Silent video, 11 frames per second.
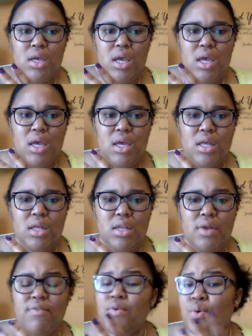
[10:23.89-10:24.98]
and
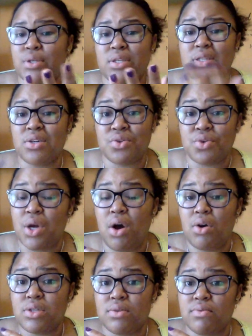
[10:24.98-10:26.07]
of course the surgery
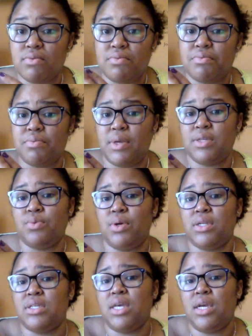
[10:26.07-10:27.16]
cost as well
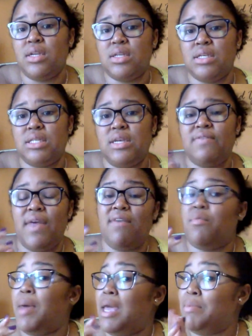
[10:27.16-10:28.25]
as that. Let's see if they have
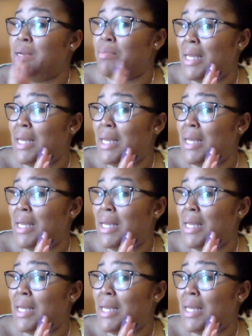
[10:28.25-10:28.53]
a payment plan.